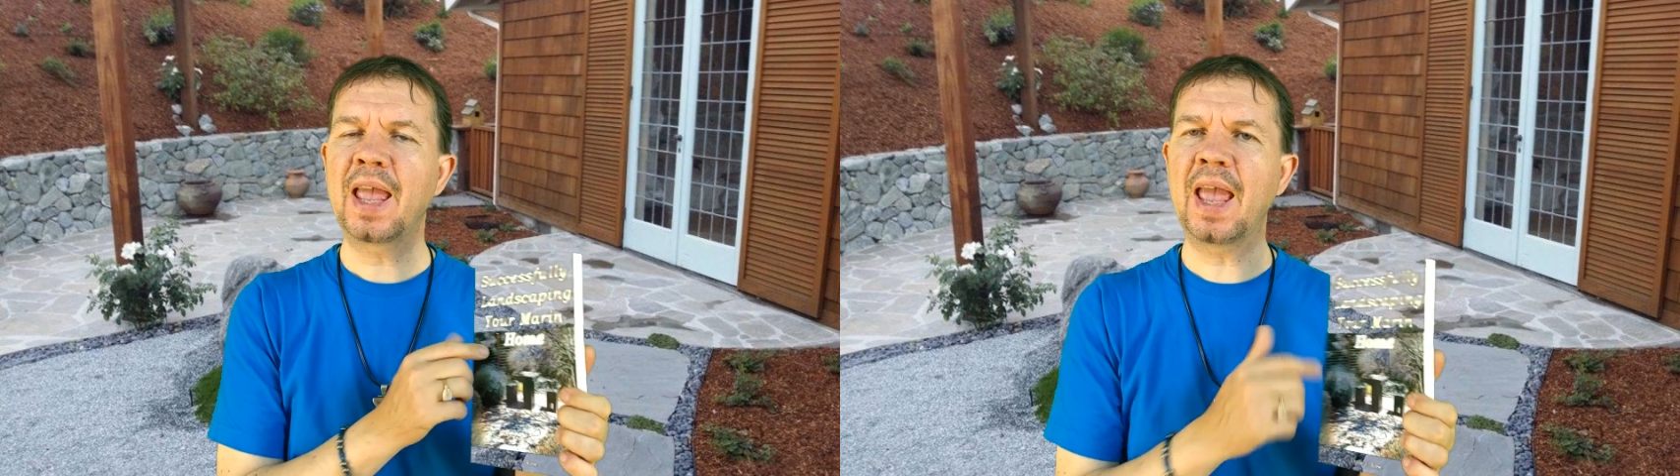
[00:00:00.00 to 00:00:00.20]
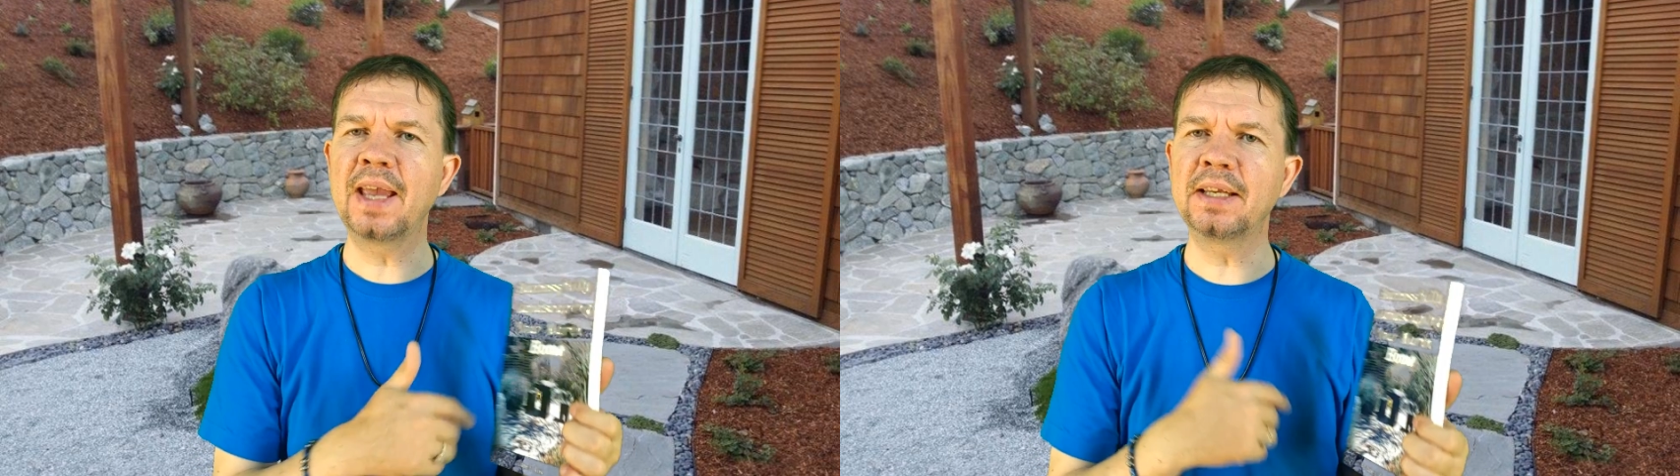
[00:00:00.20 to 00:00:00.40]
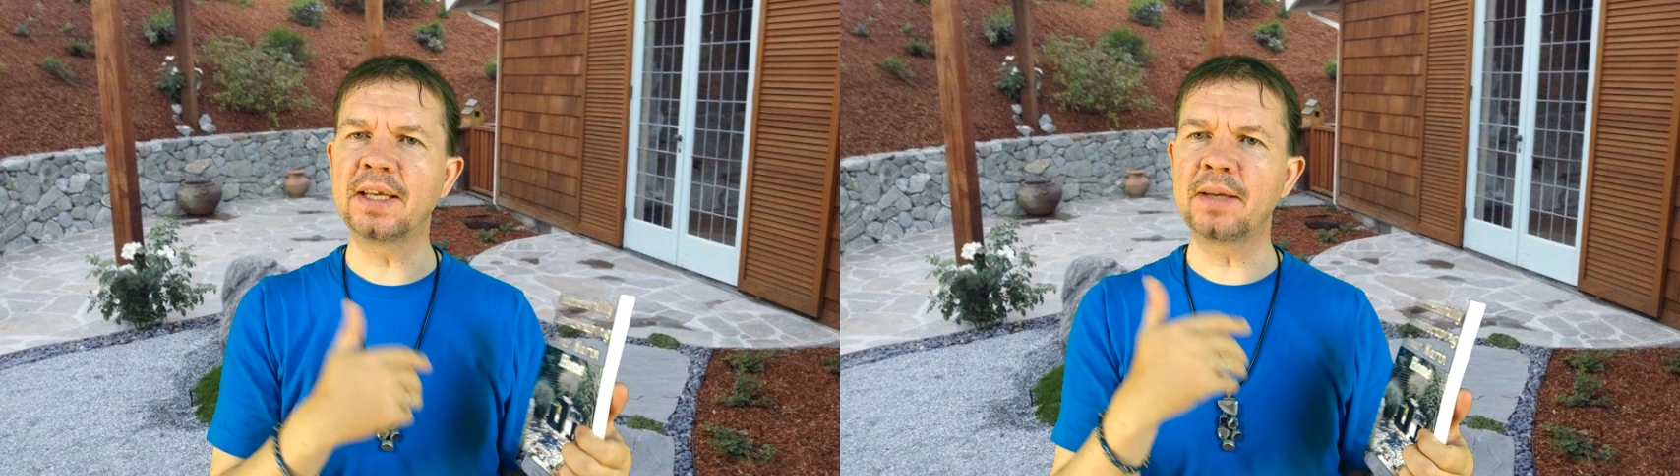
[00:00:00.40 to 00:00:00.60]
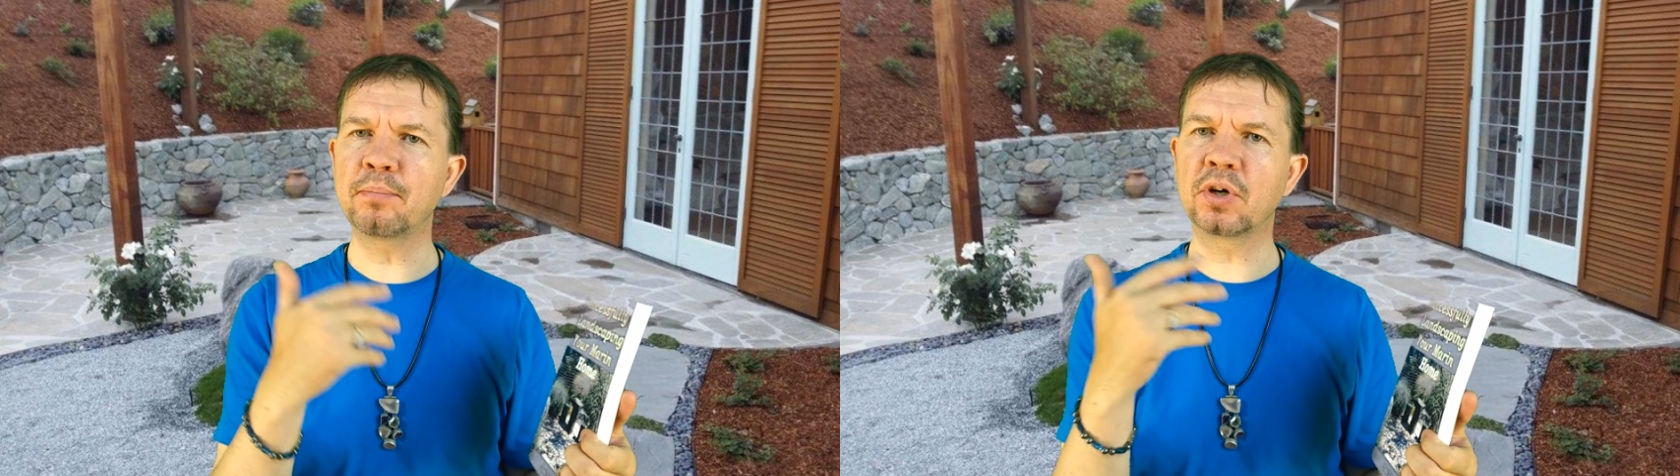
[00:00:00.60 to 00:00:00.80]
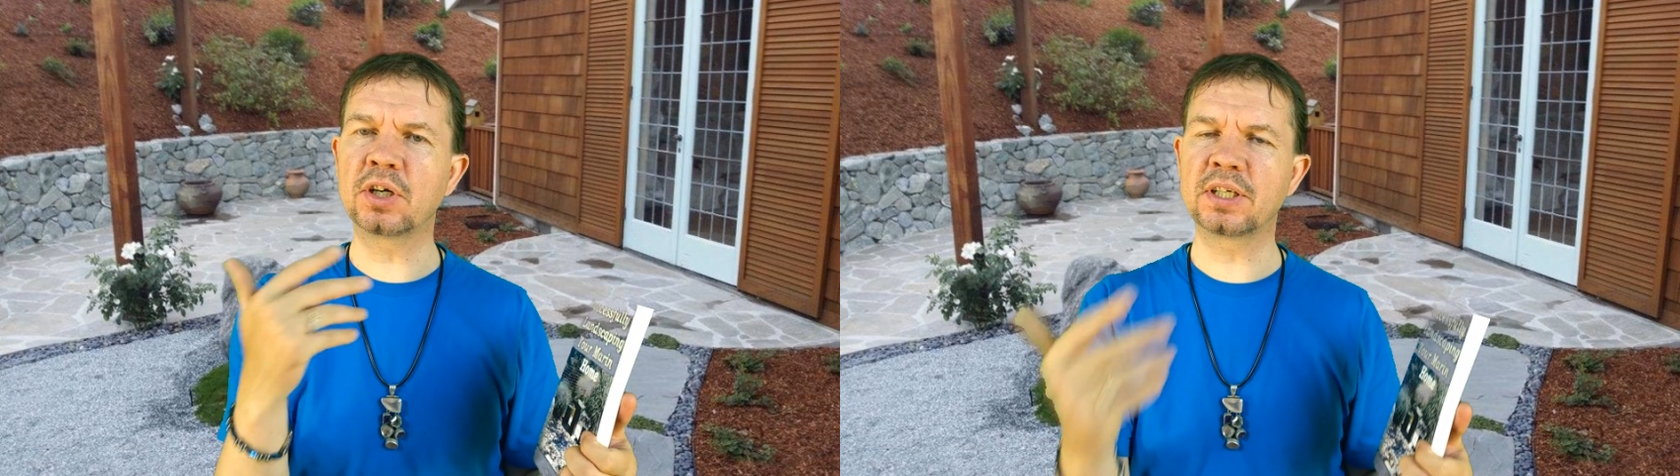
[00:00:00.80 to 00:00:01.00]

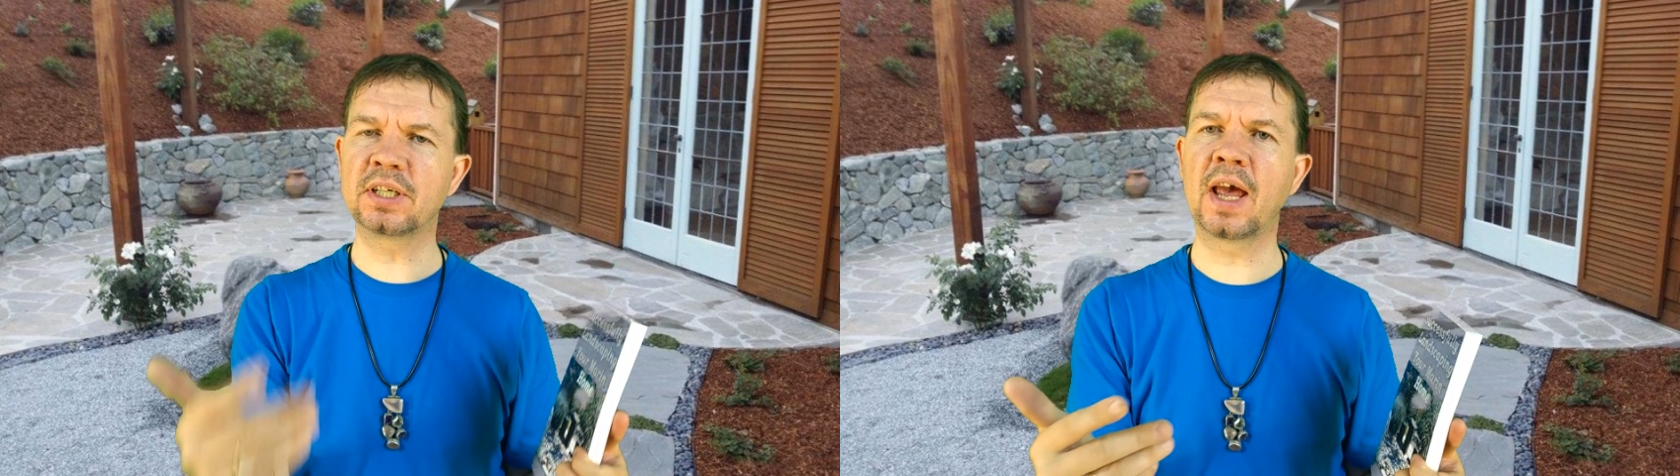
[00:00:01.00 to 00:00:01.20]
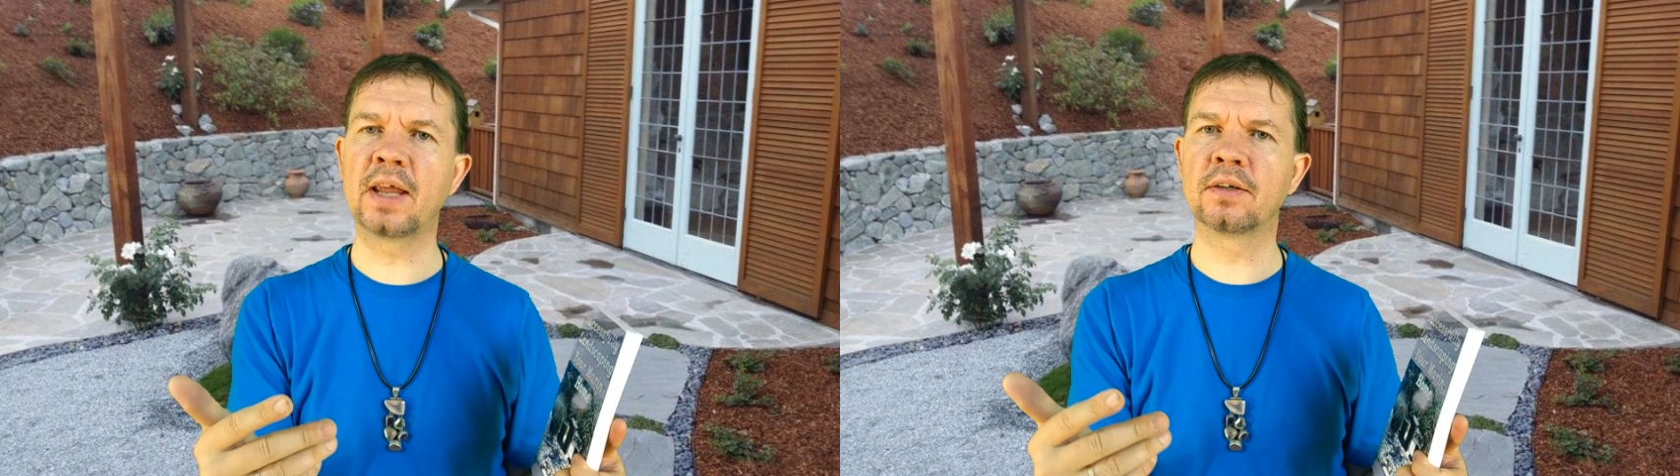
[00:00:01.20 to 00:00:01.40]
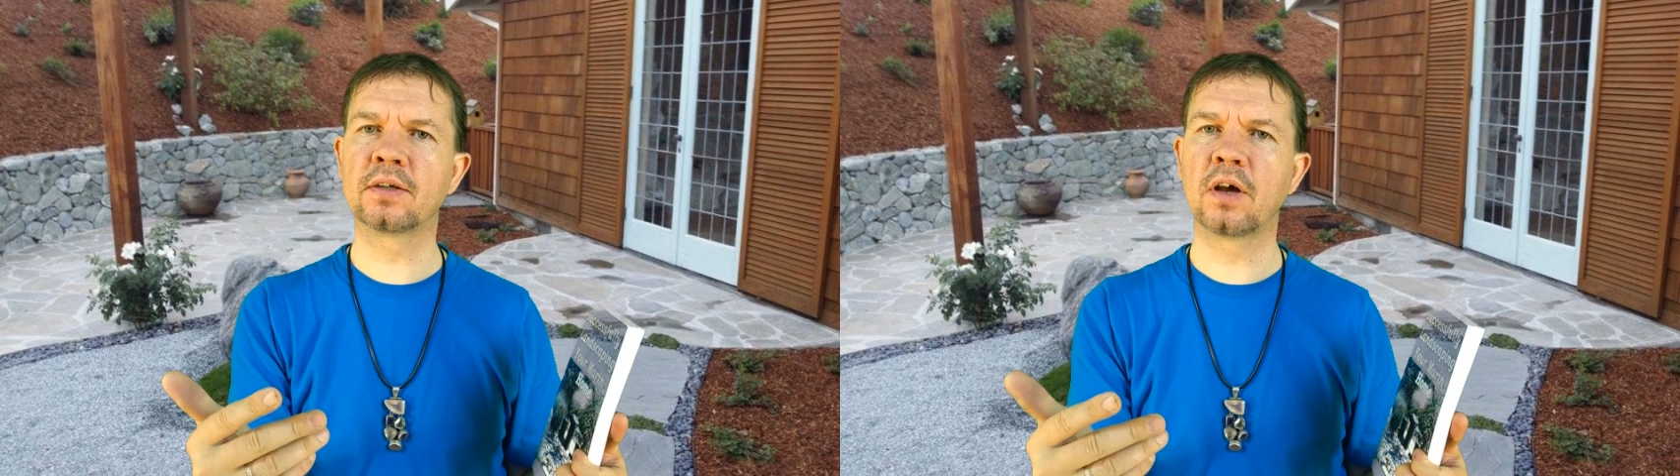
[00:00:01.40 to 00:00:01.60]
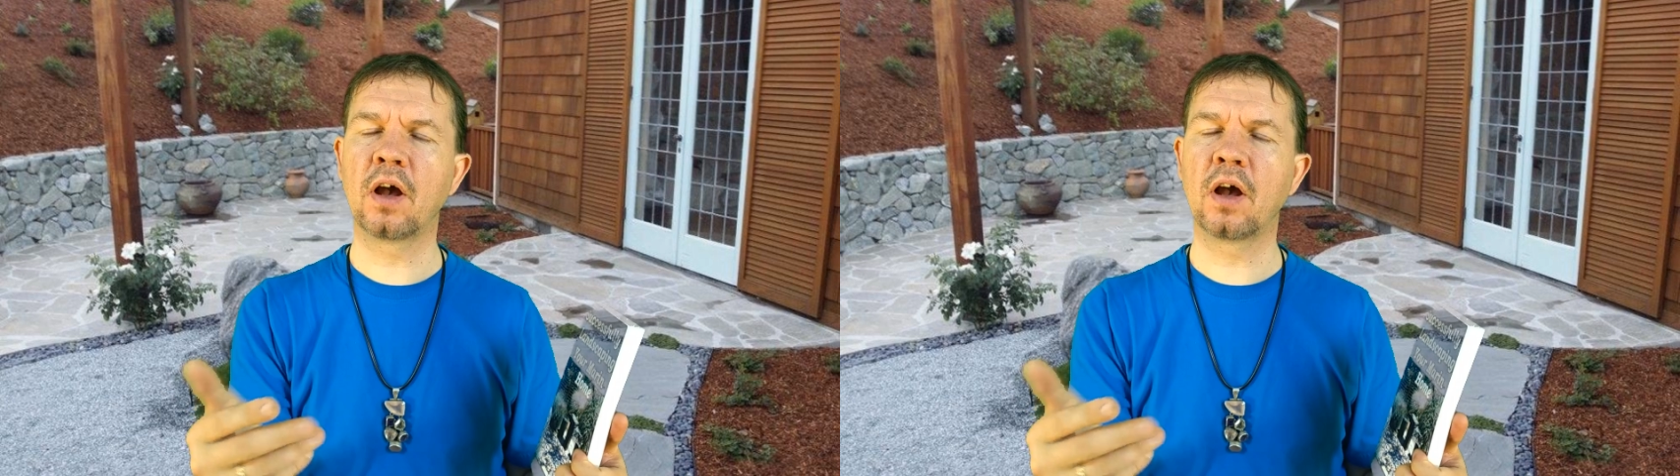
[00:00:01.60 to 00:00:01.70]
80%